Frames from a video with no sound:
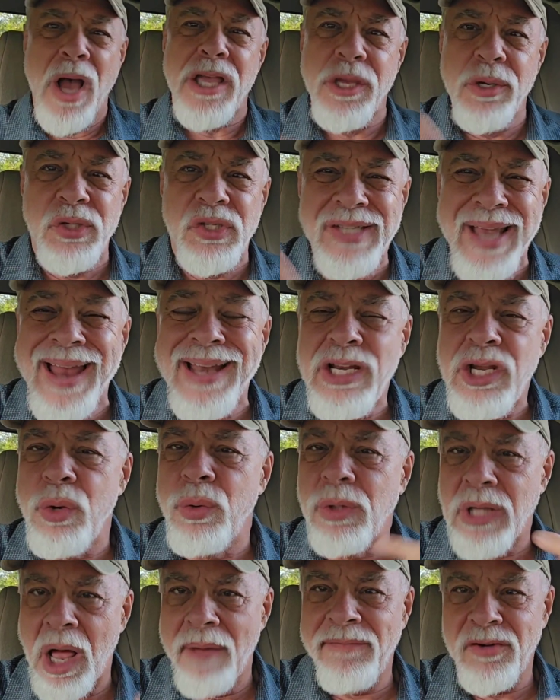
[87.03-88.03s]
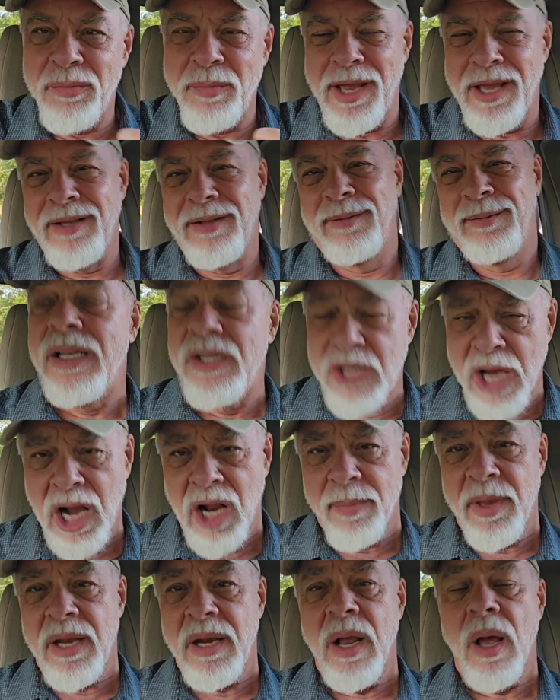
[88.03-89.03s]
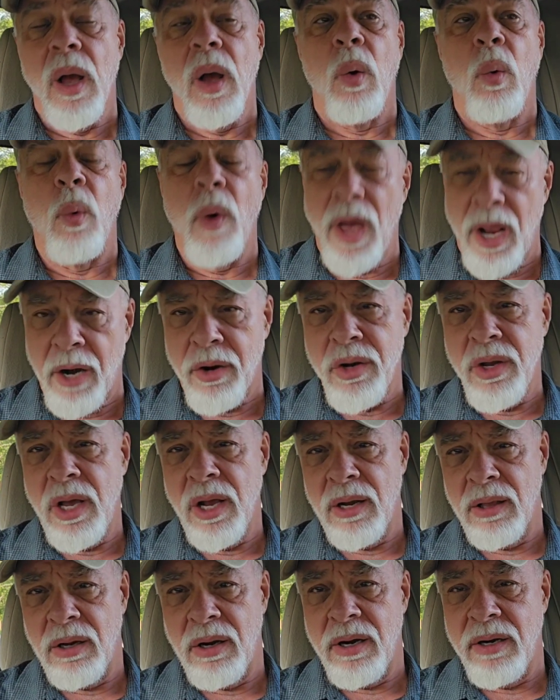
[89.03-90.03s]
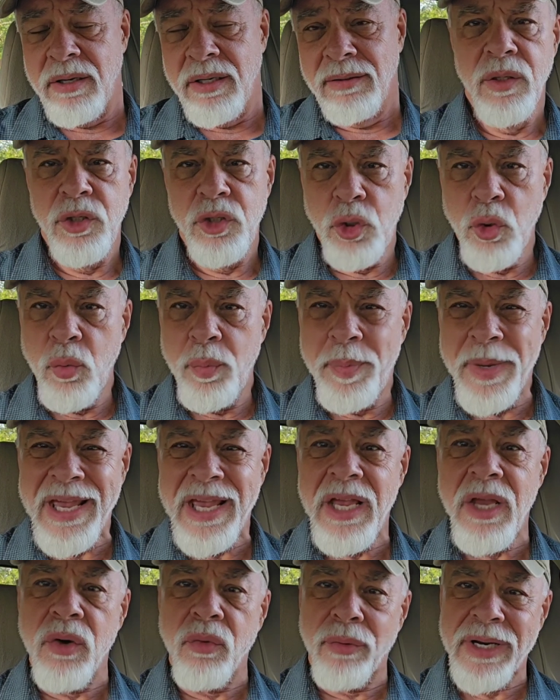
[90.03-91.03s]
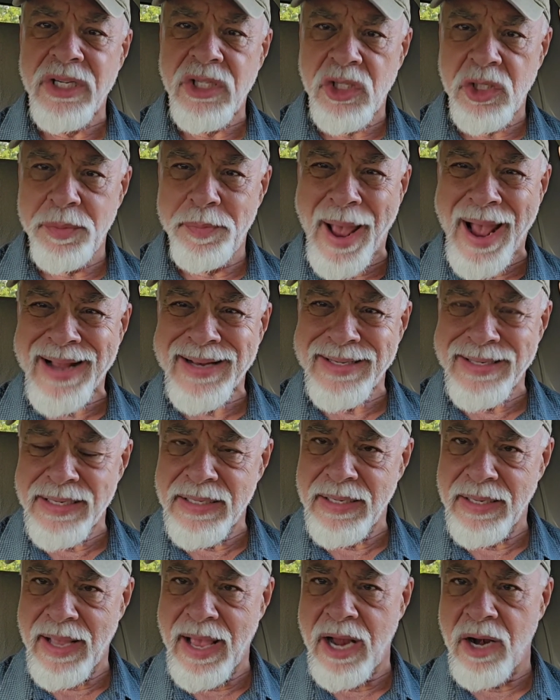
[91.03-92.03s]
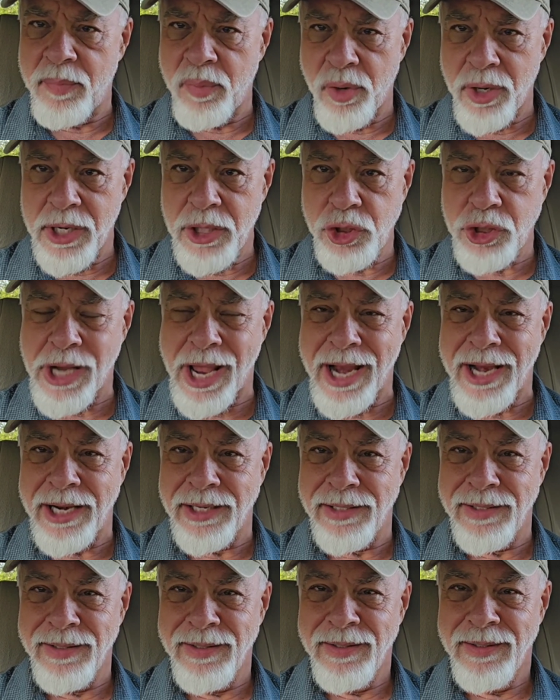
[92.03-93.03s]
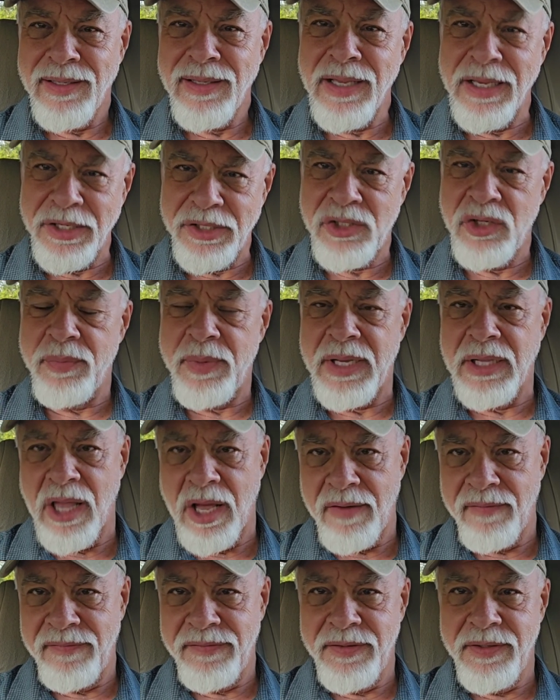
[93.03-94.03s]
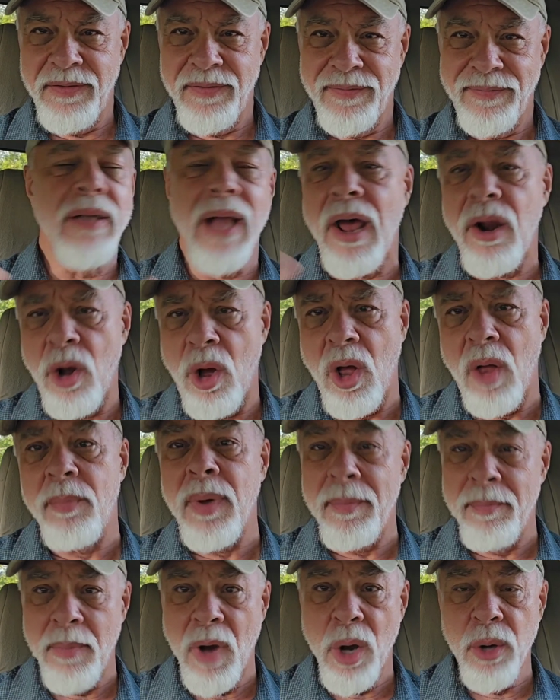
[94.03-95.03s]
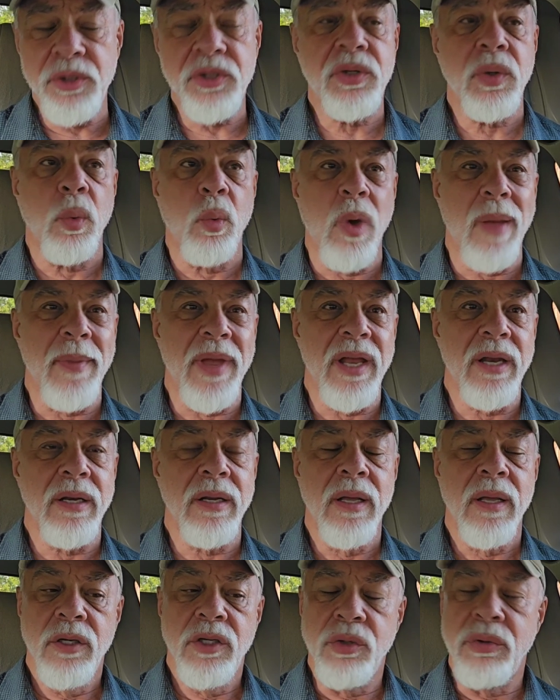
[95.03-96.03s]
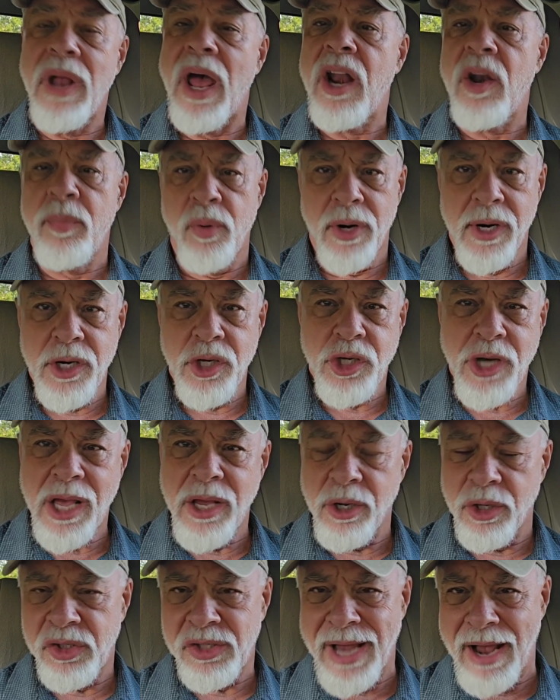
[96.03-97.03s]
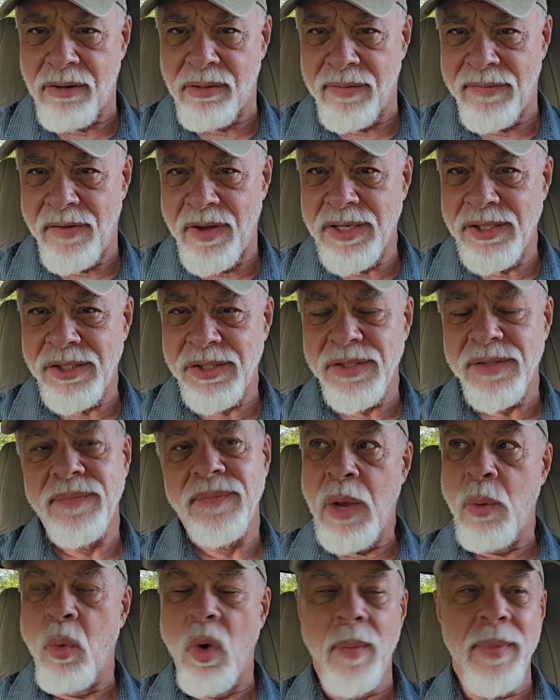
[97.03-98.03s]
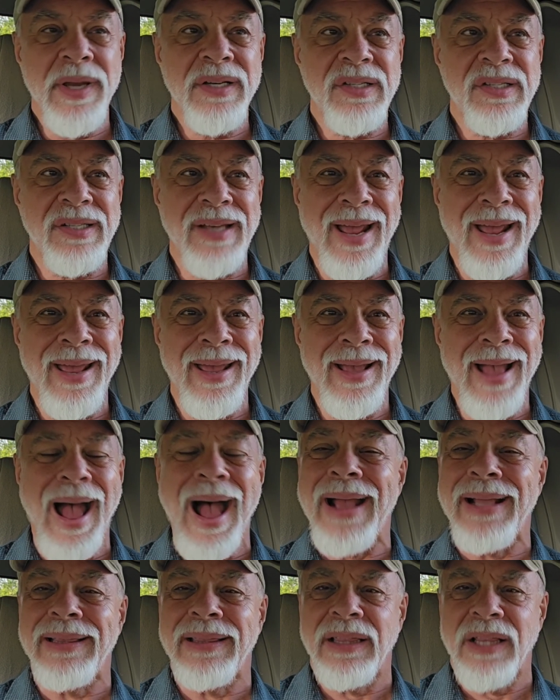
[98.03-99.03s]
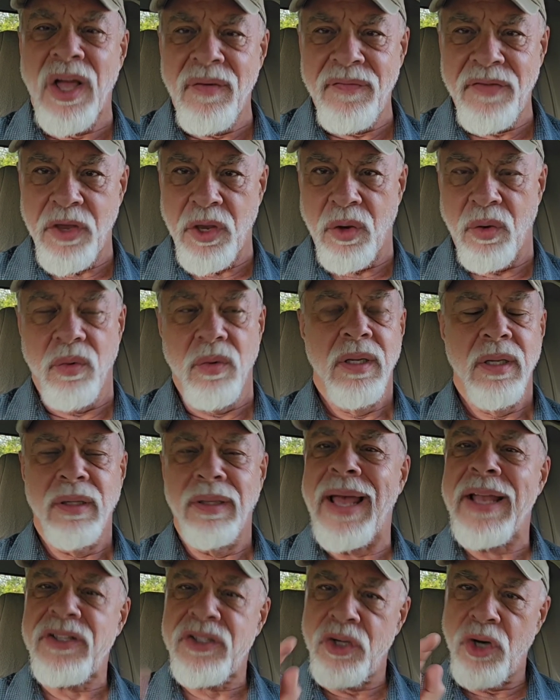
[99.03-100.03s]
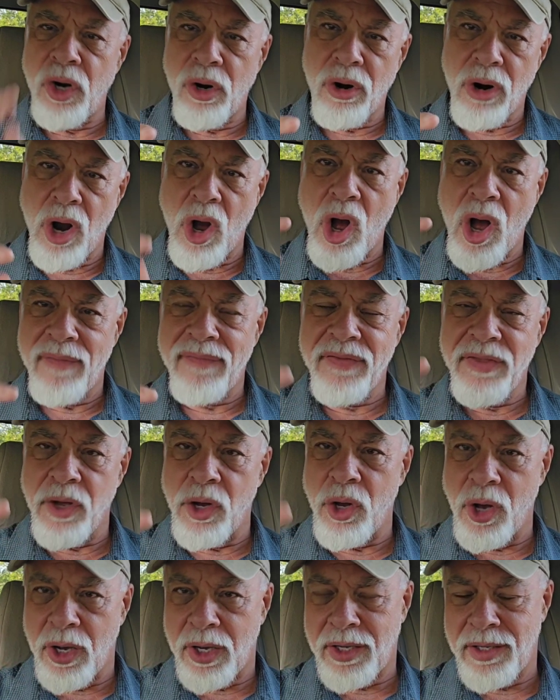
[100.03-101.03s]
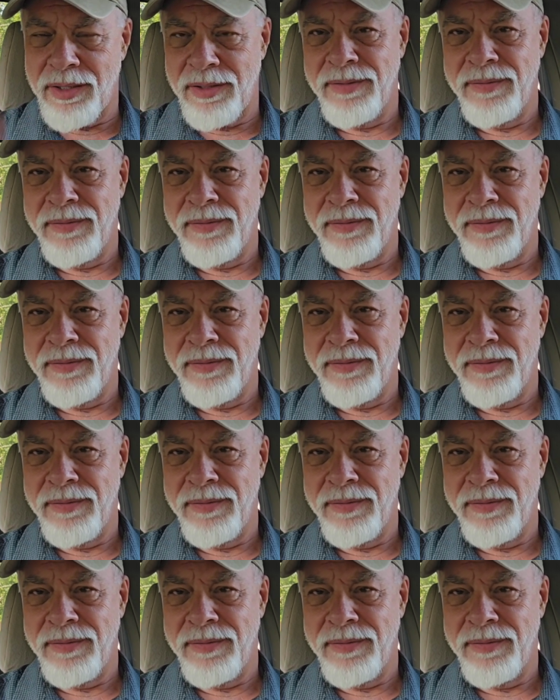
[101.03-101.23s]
But you said you loved me. Gentlemen, when are you going to learn? To be respected and appreciated is to be loved. Not all, but most women do not appreciate your sacrifice. A woman saying, I love you, lets her off the hook.